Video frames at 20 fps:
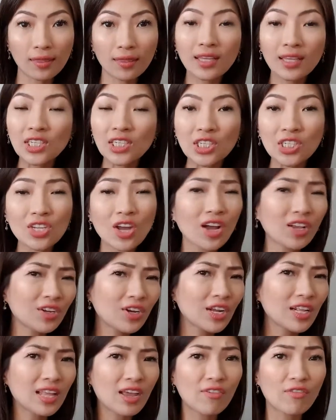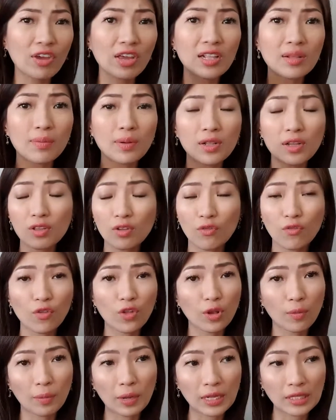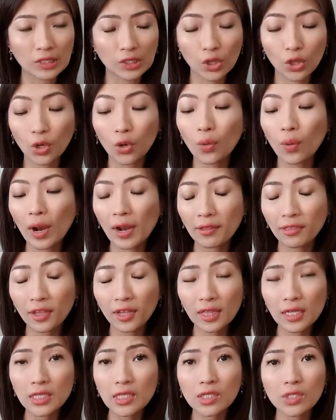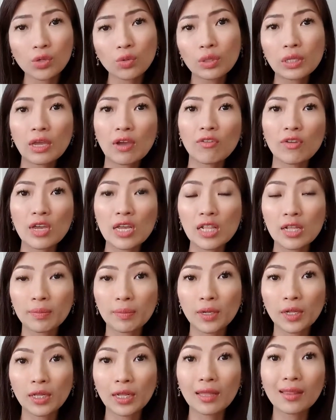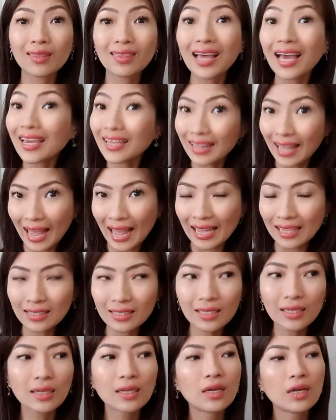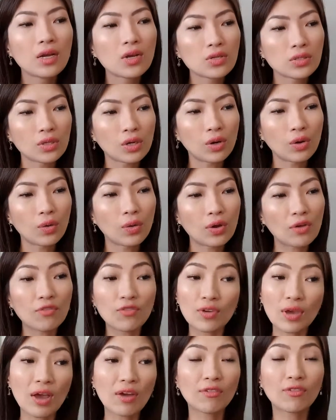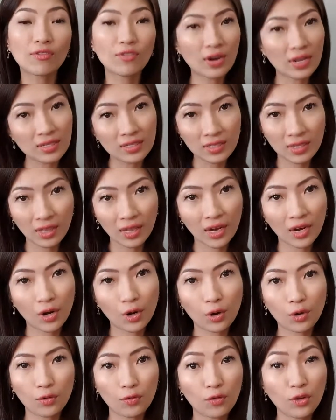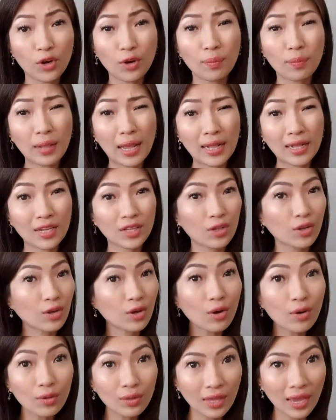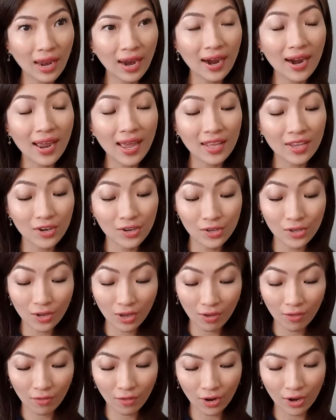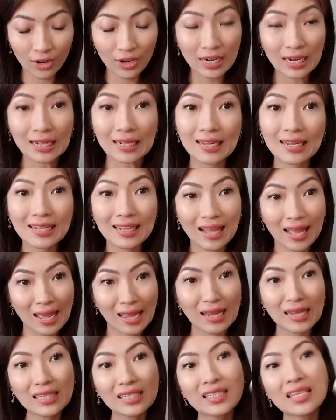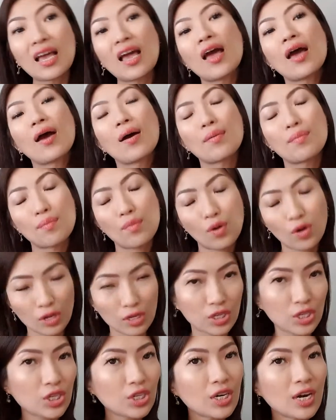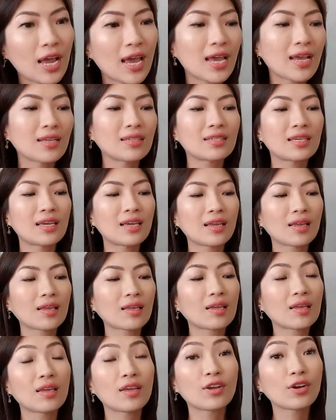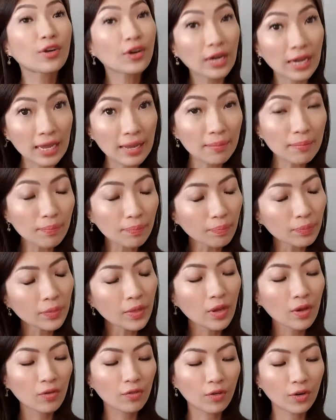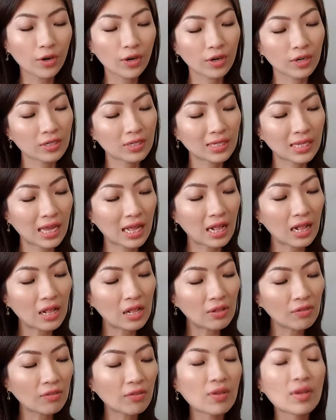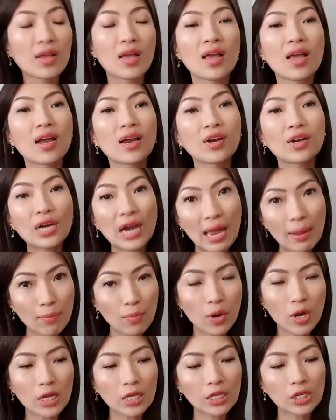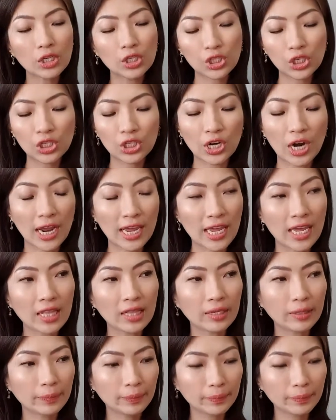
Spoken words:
This is not really available in the Philippines though. I think this is only available in Thailand. So if you have friends there or if you're planning to go there and you're looking for a really nice moisturizing cream for yourself, grab one. You should try it.